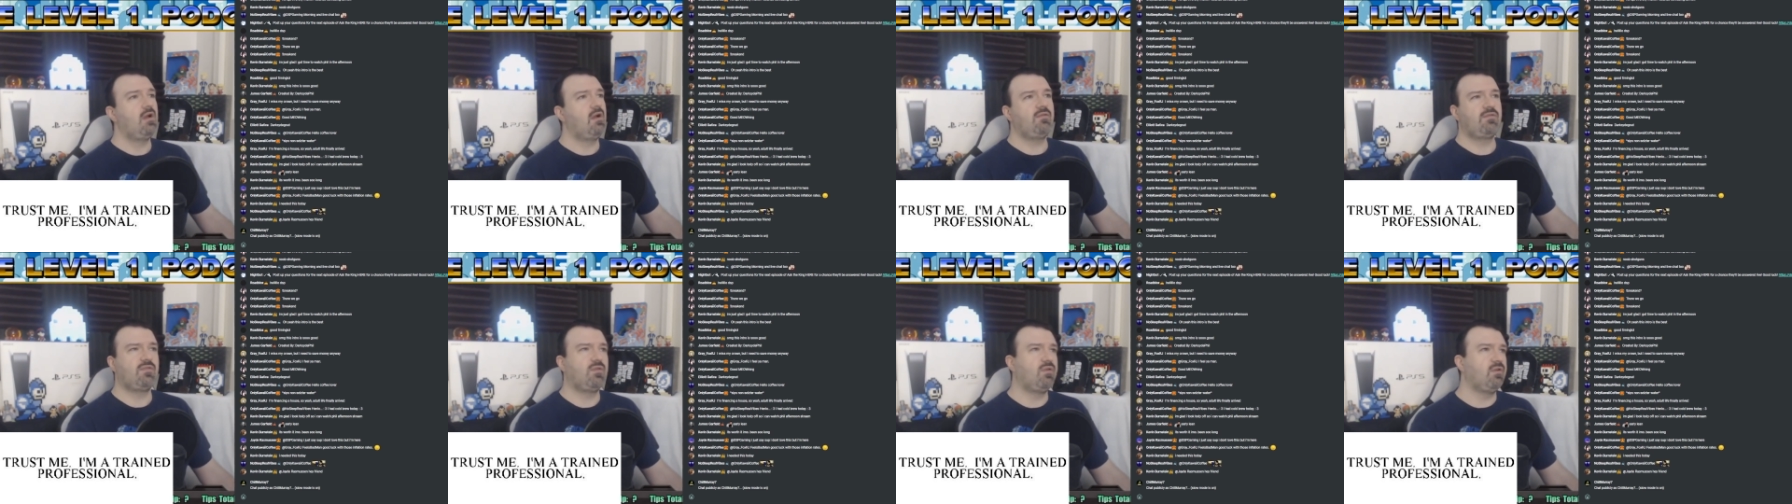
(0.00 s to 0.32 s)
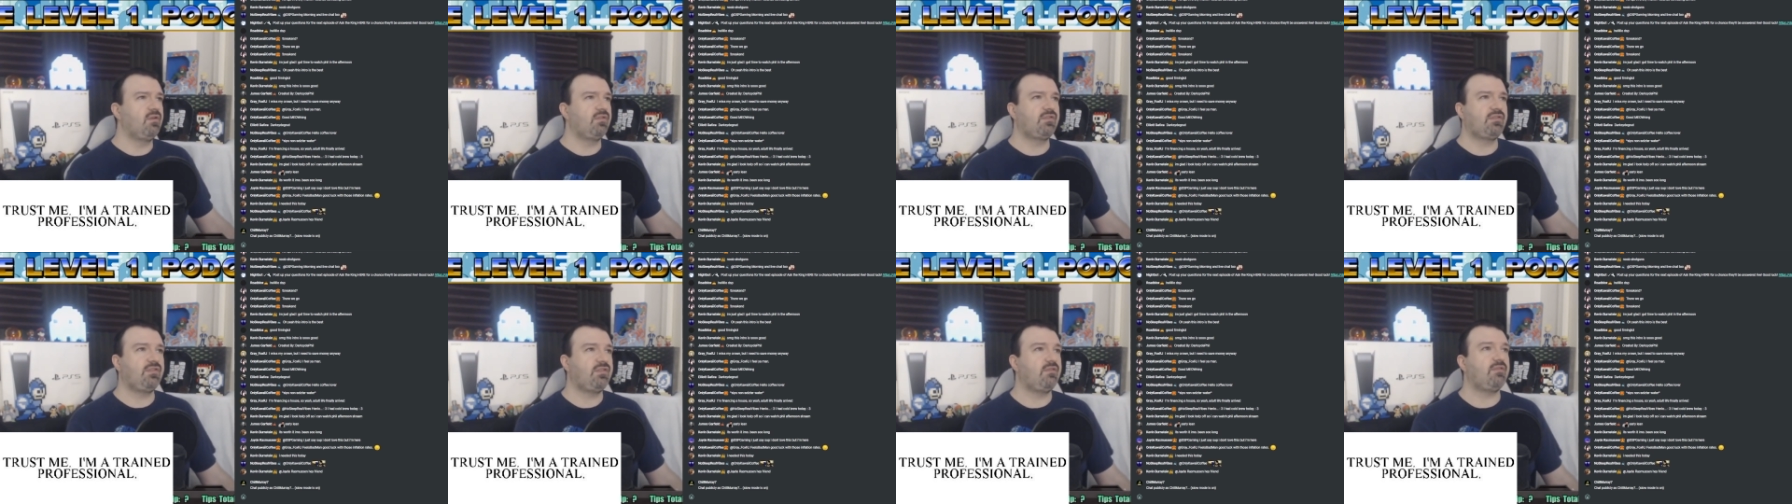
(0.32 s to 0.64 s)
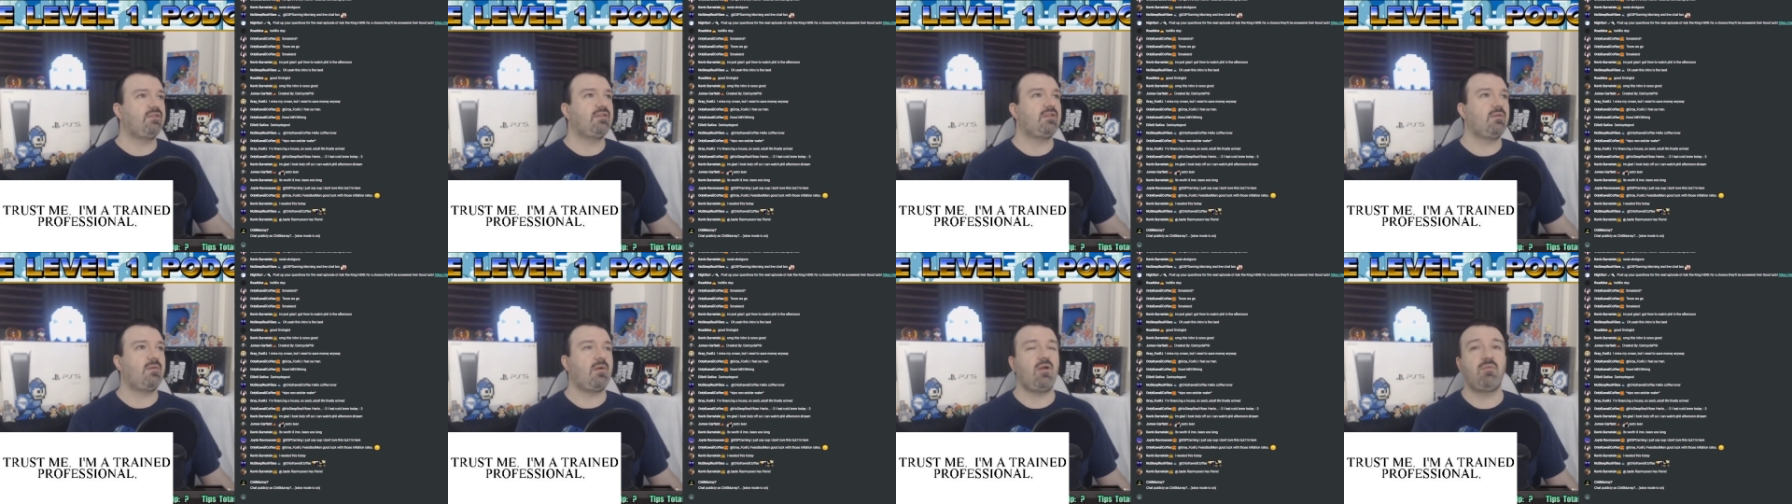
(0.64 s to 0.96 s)
of course, because
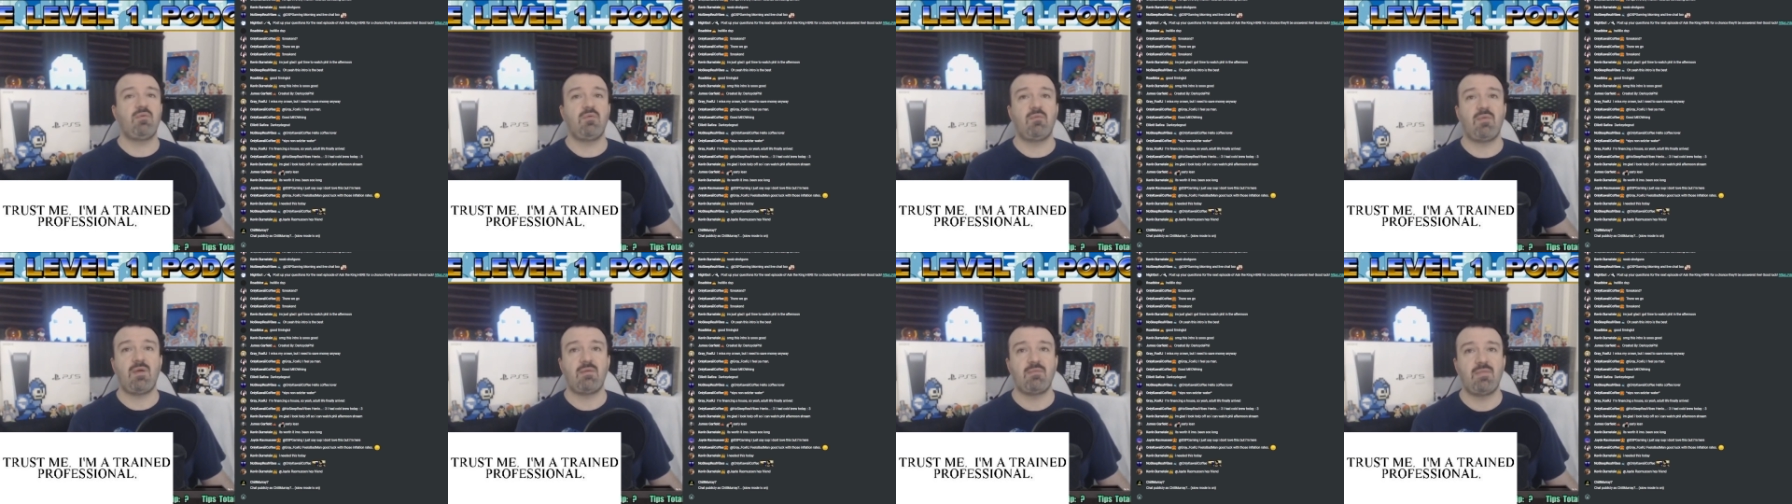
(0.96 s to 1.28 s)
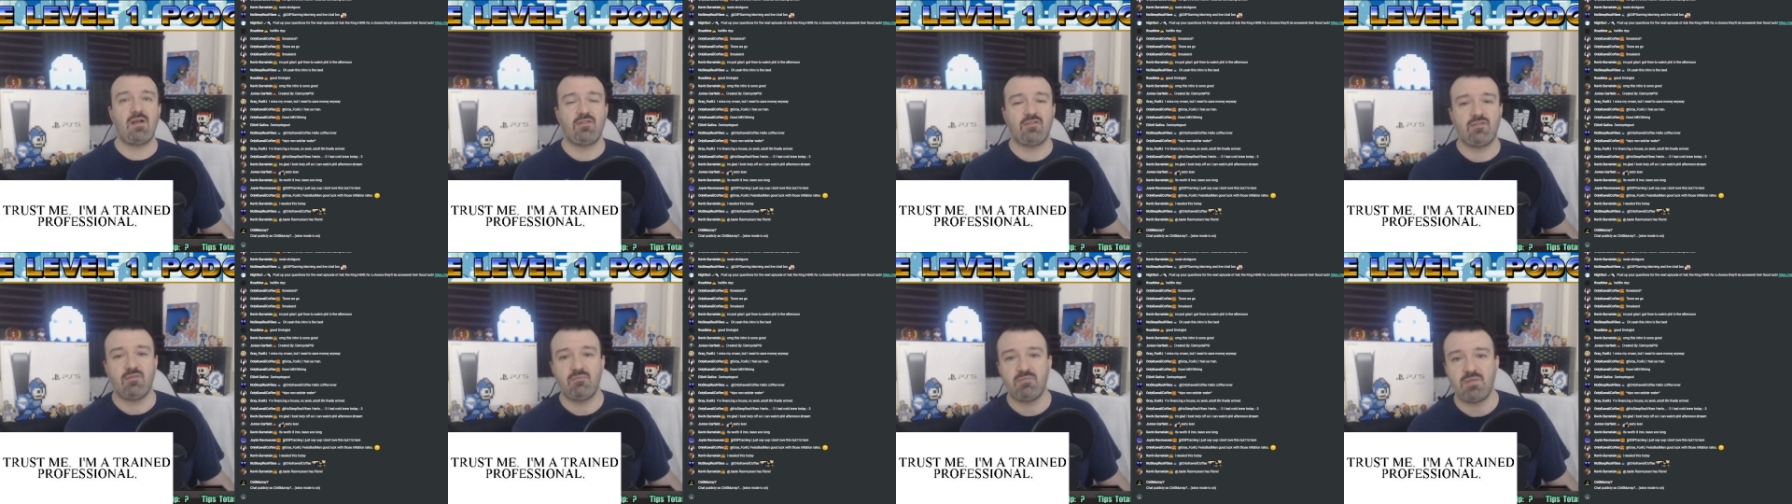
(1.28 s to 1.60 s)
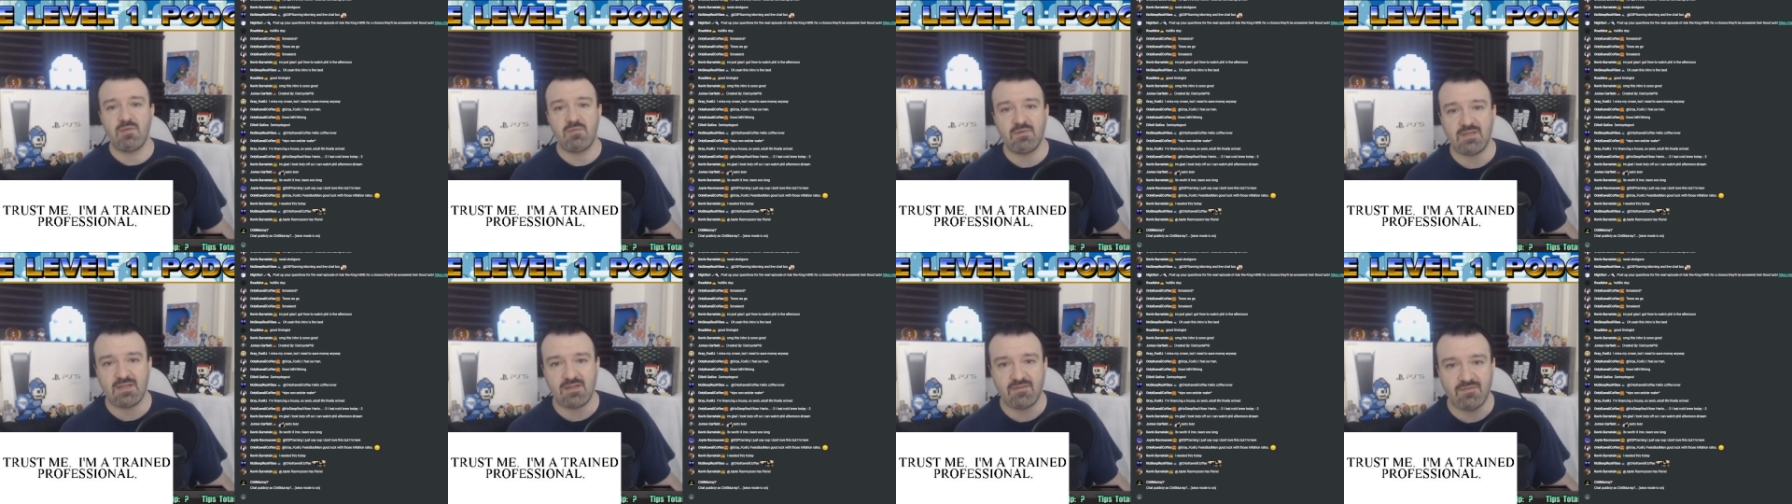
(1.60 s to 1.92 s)
every time I open my mouth, some people